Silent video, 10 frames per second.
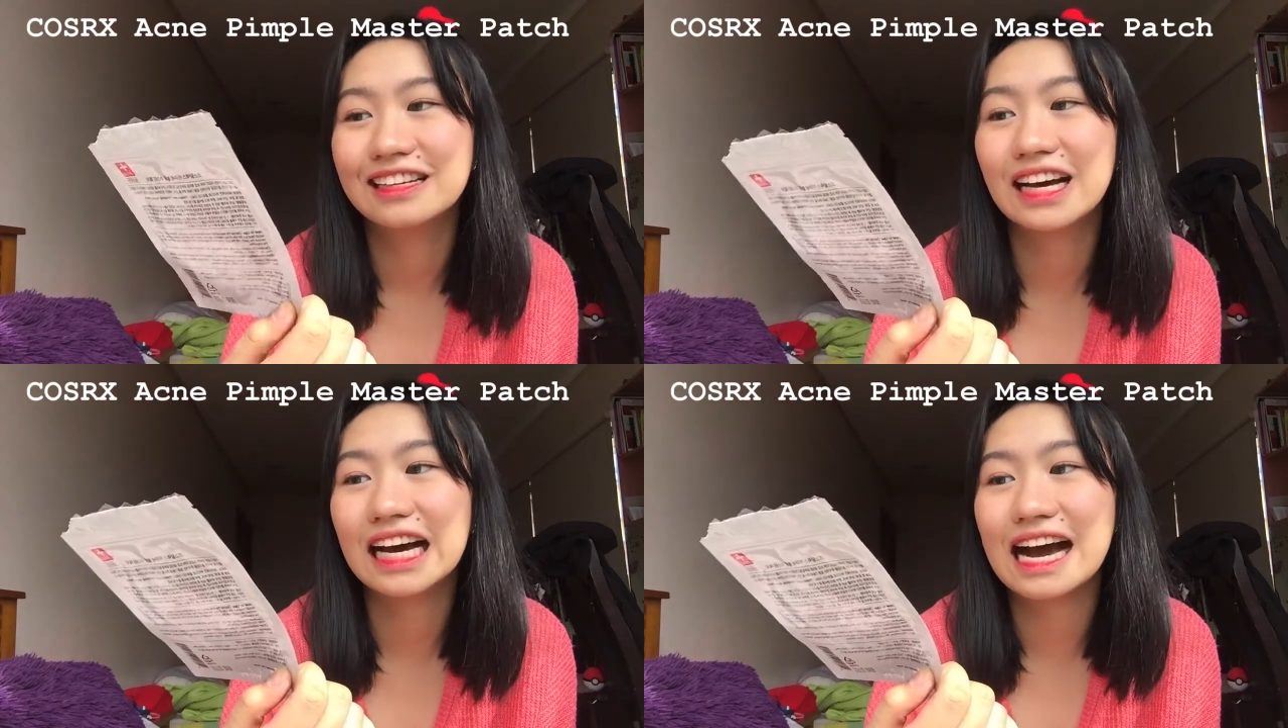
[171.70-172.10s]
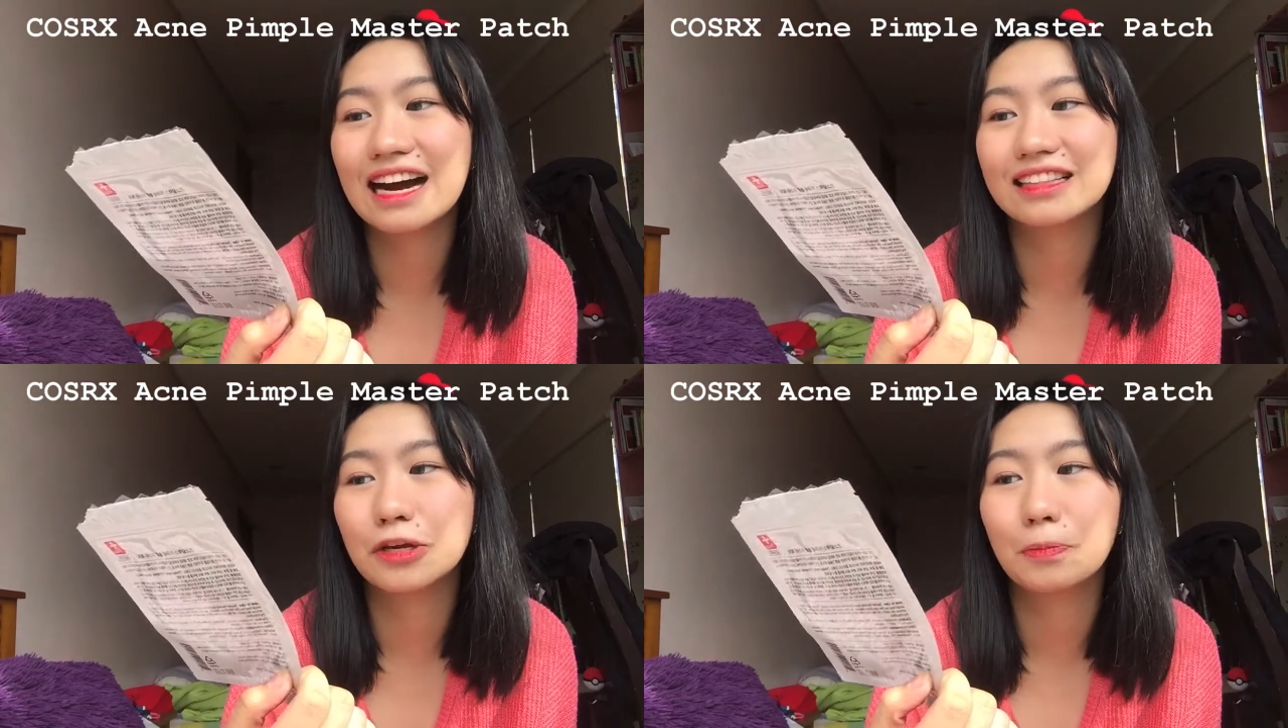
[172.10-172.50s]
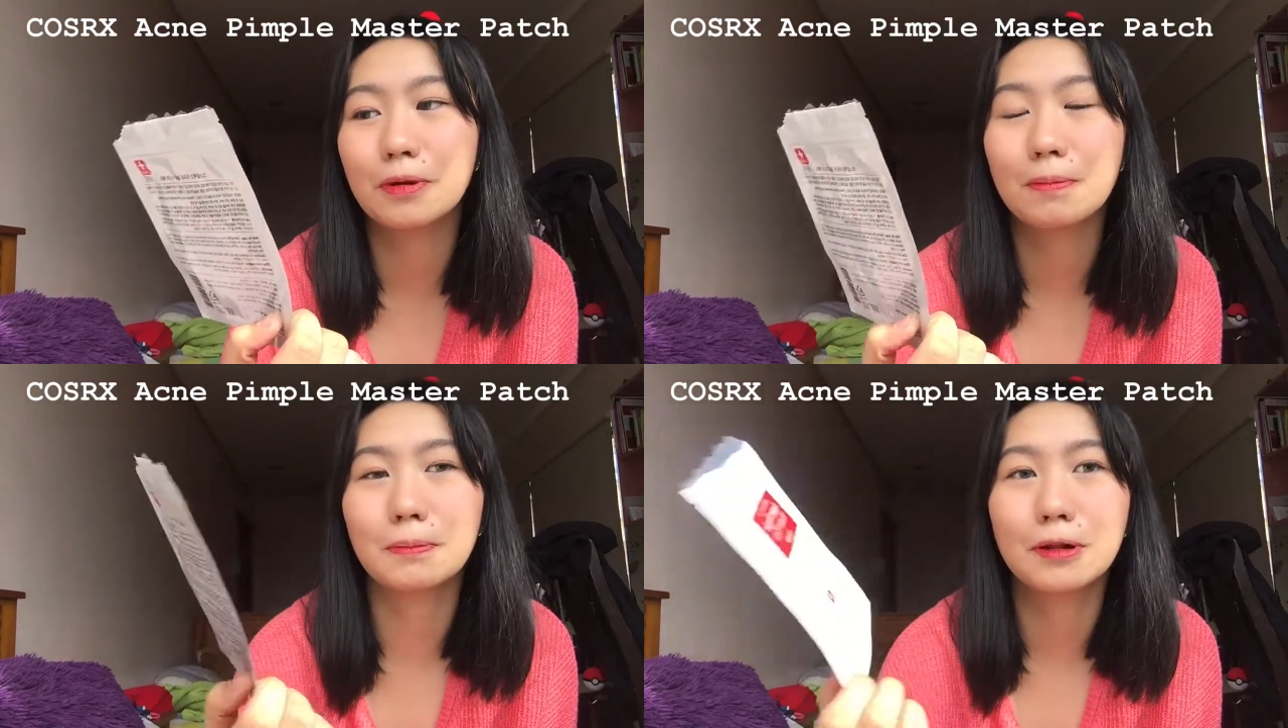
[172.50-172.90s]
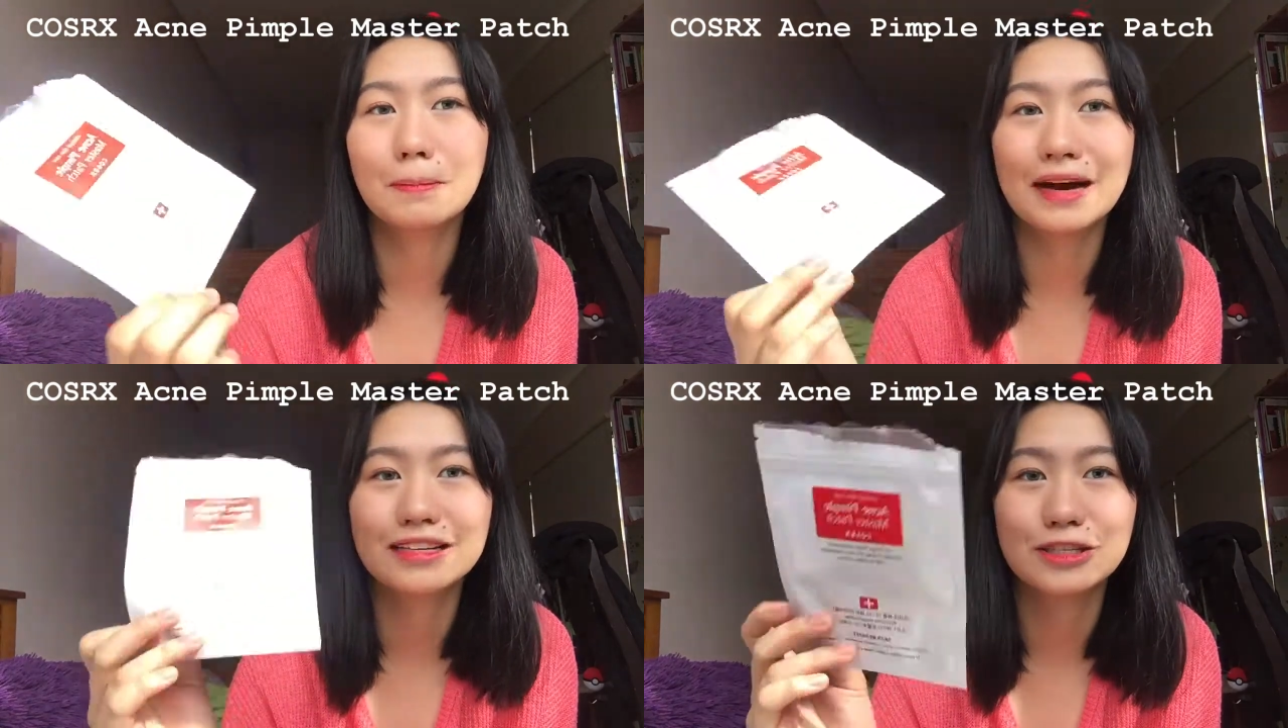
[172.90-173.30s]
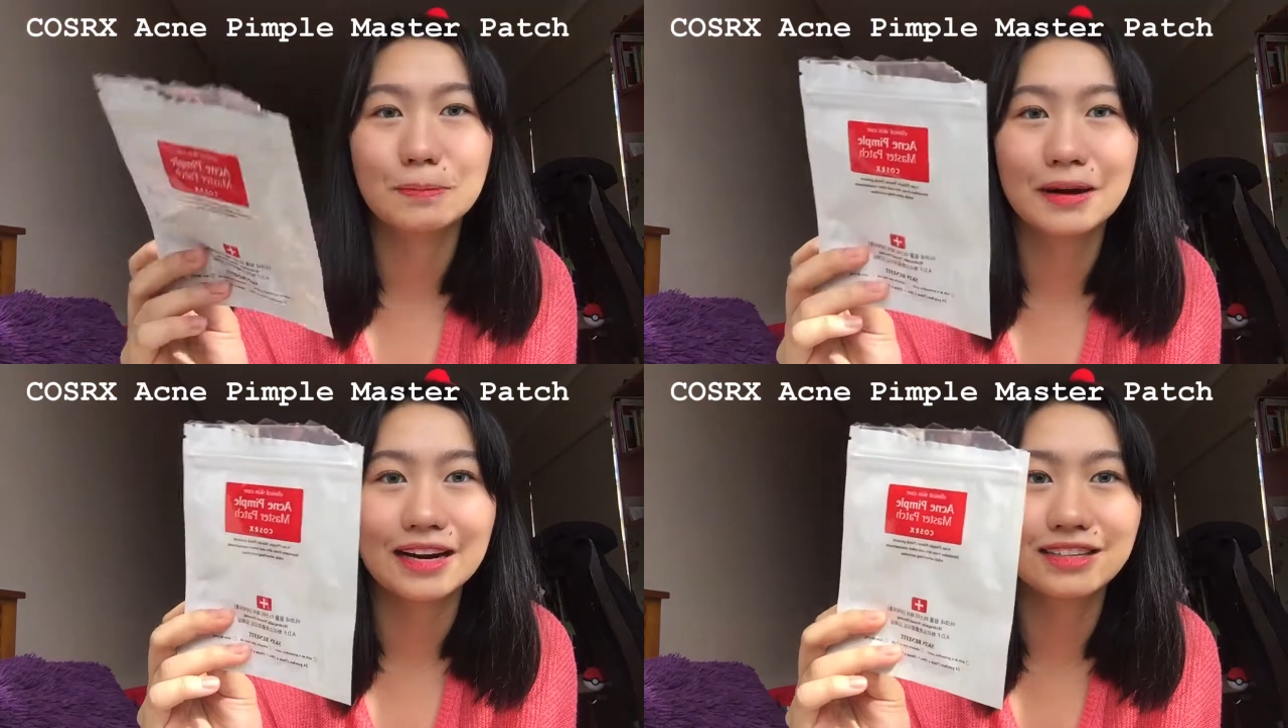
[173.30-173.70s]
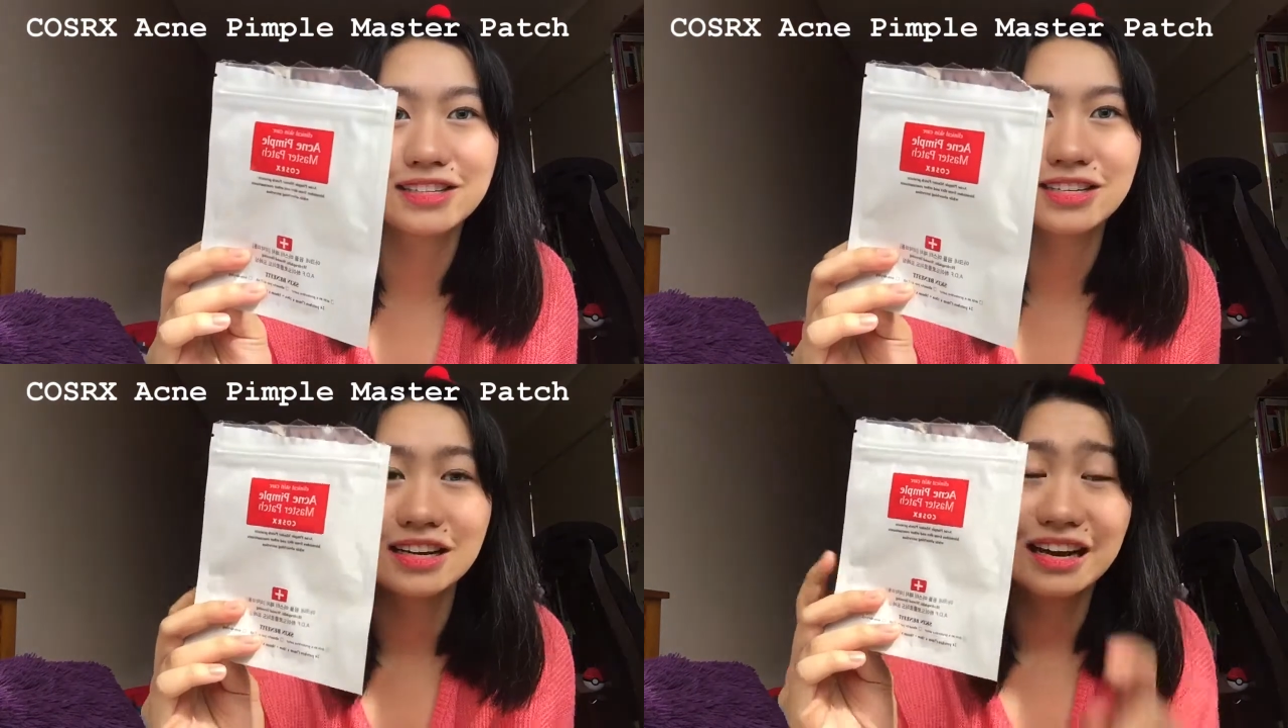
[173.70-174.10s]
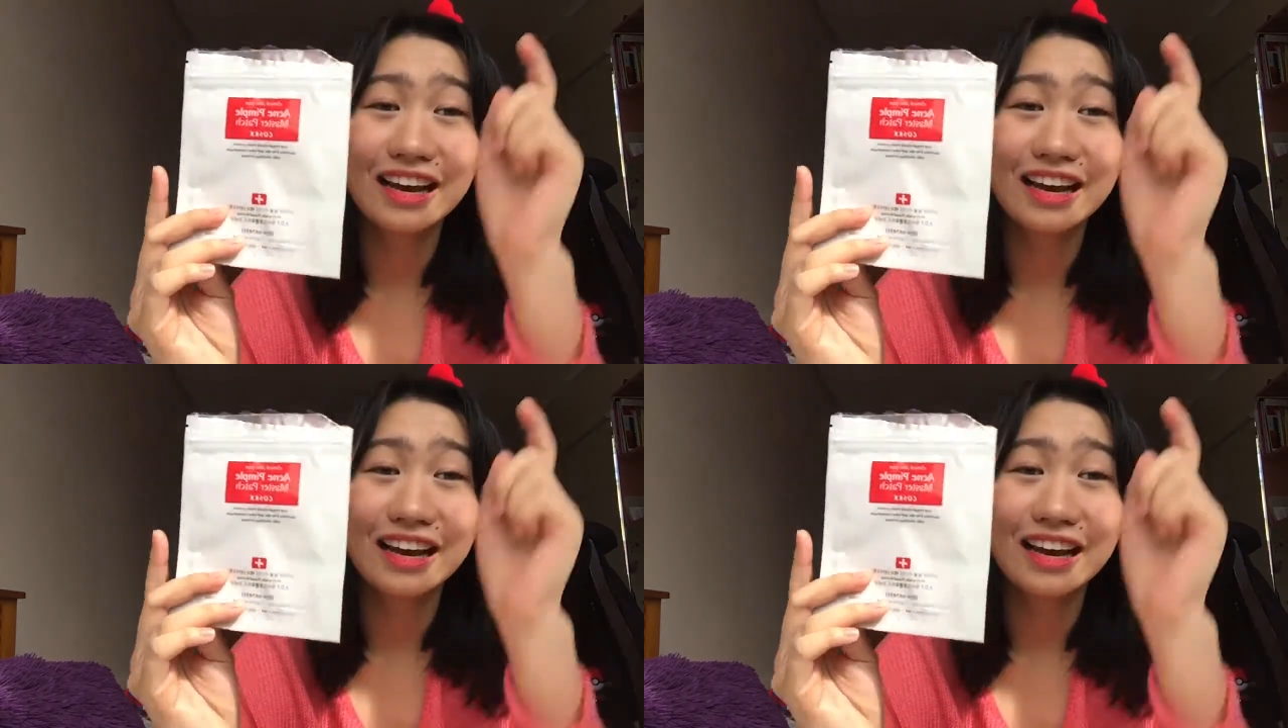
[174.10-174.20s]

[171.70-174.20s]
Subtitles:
na Acne Pimple Master Patch.